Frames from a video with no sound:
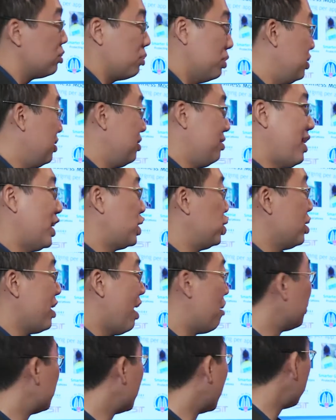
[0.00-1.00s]
So actually
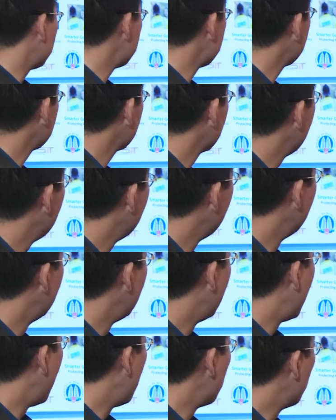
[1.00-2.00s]
everything.
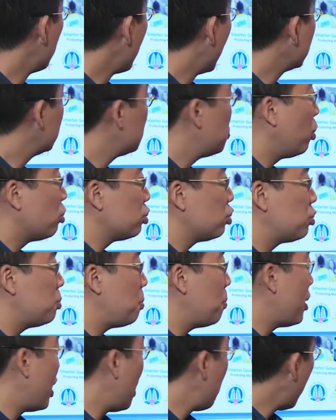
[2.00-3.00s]
Uh, we are also
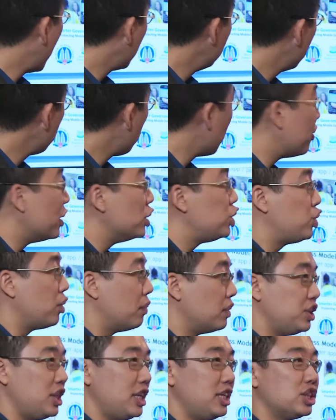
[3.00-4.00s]
uh, partnering with
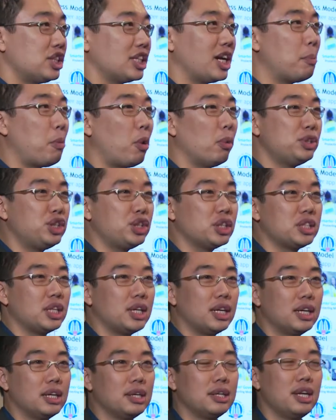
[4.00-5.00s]
Assurity in Singapore, which is
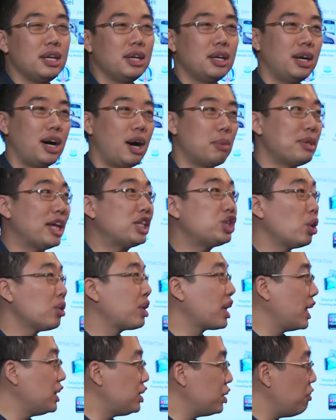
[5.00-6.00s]
a, a national
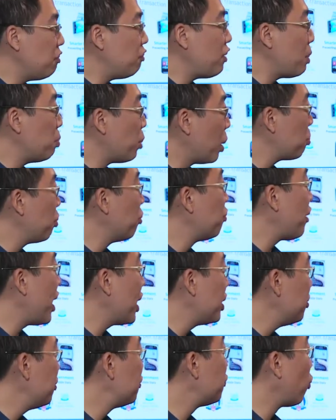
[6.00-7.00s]
authentication framework
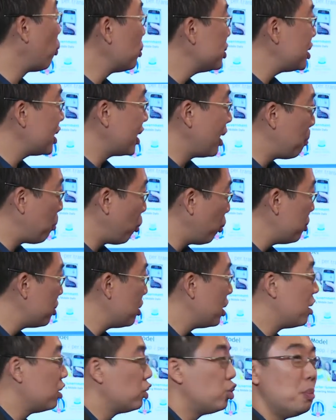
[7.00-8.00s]
provider for Singapore
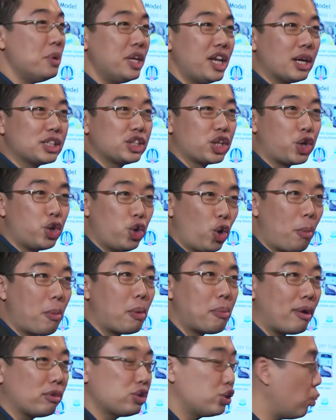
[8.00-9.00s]
to be their secure
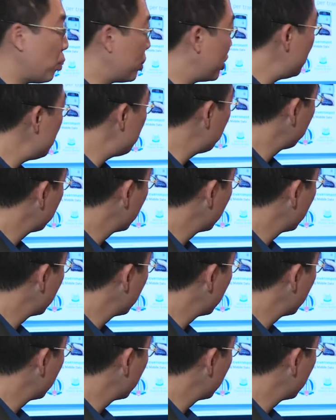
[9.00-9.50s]
mobile token.